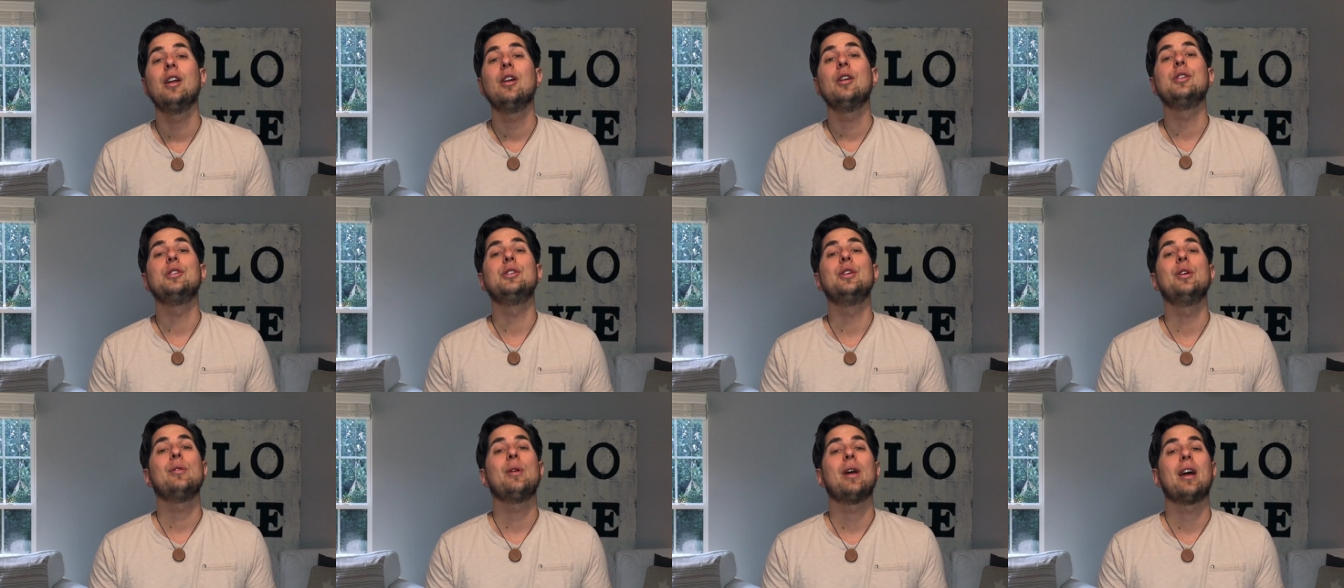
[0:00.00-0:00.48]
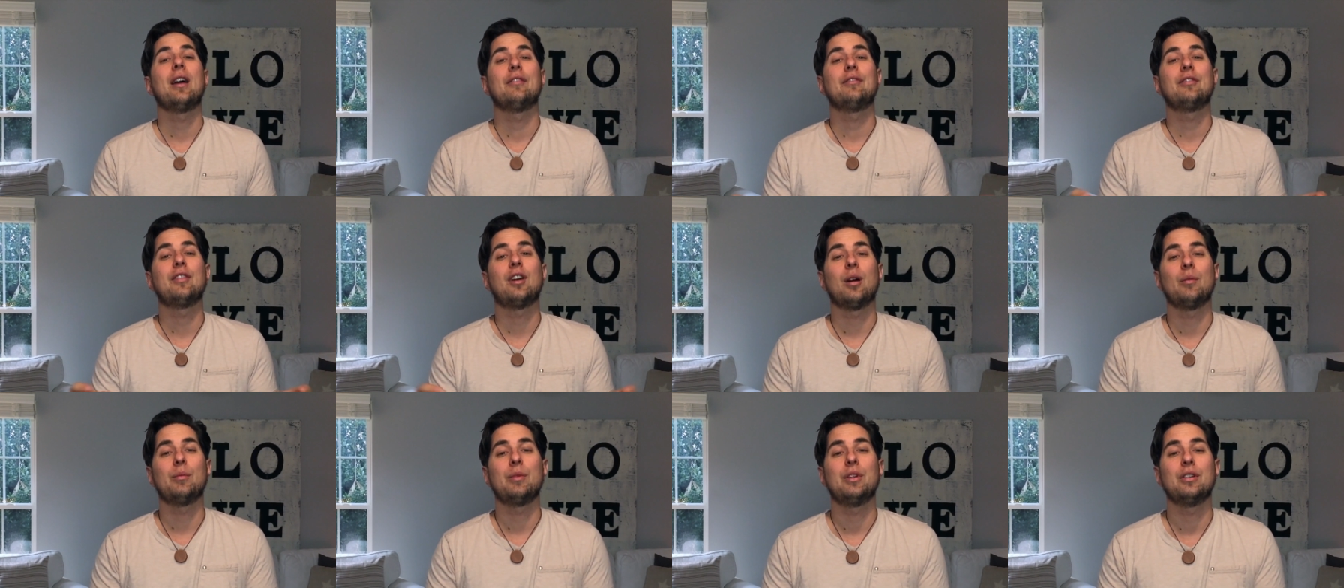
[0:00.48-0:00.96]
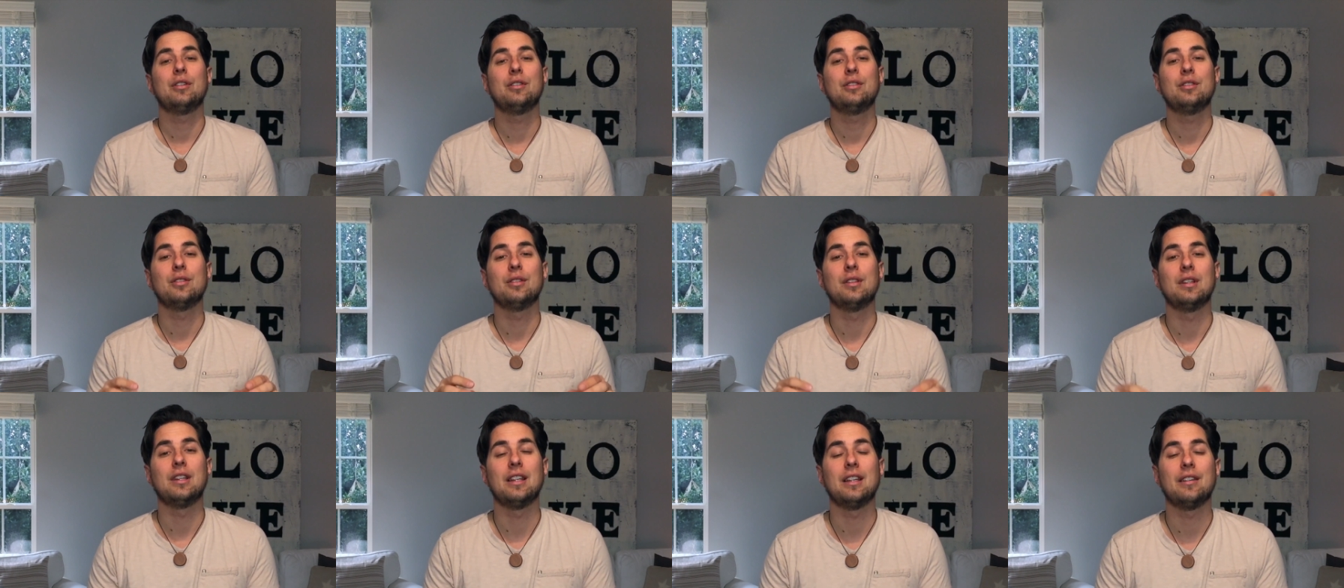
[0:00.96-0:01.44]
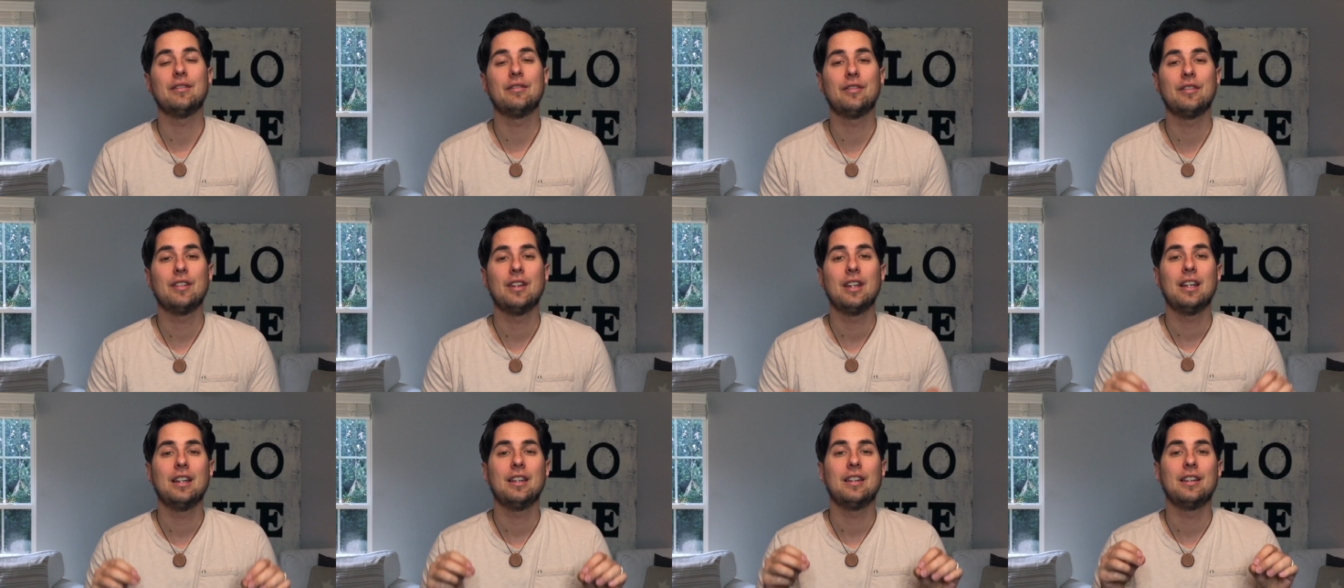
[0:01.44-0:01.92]
You have come here to
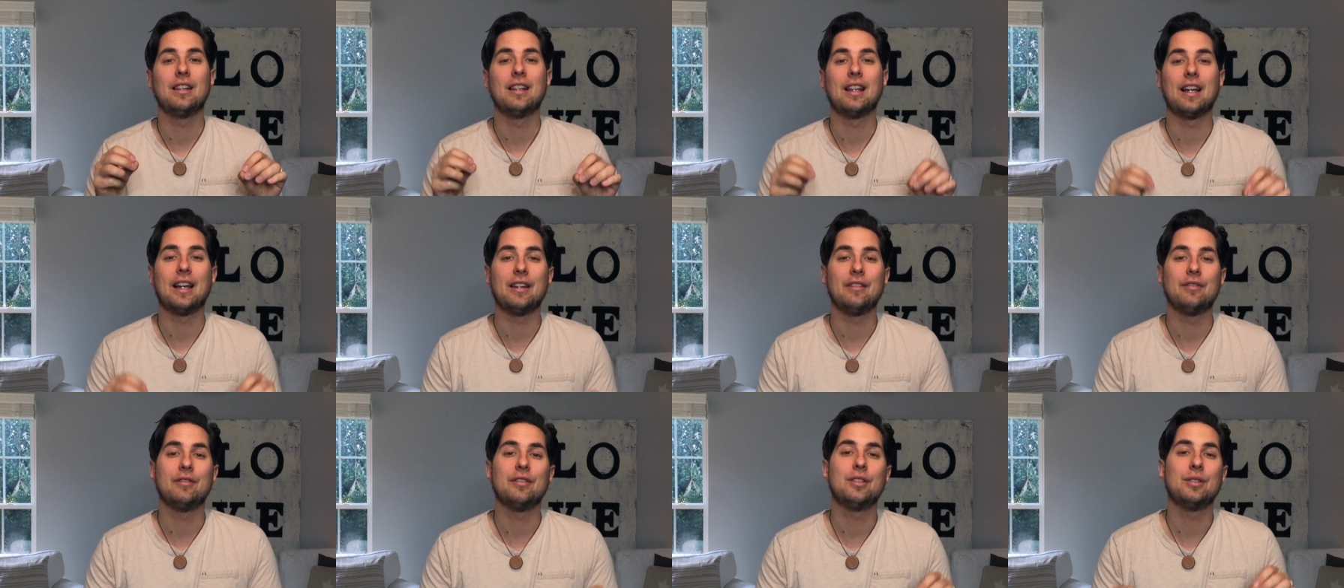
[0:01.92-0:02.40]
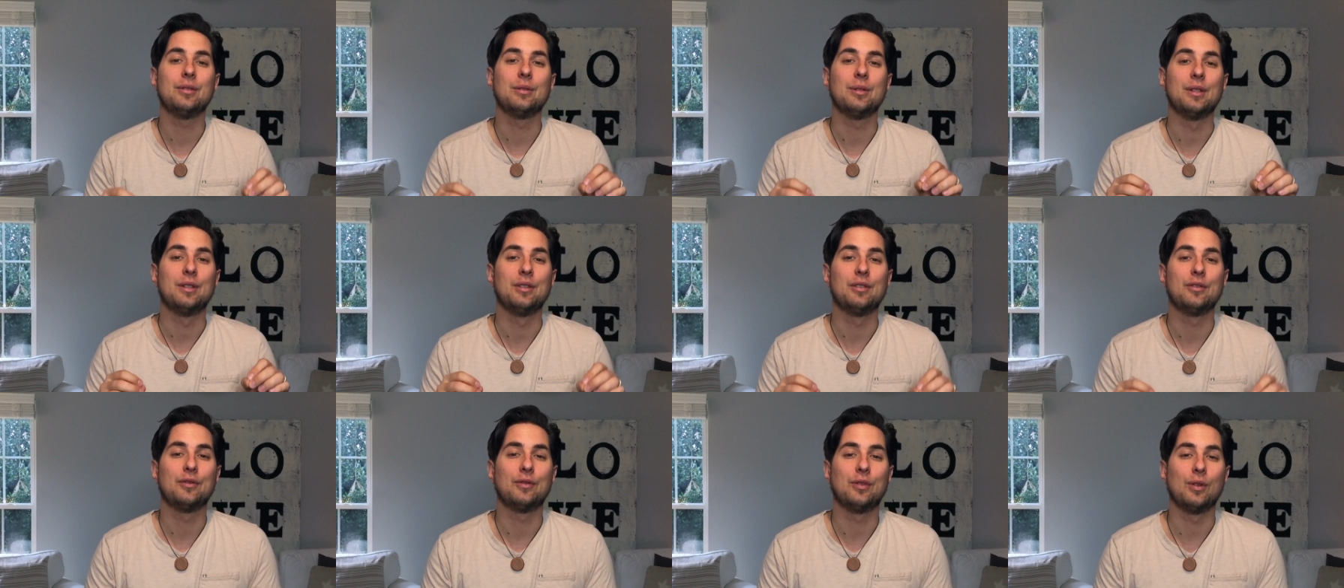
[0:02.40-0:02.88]
live life to its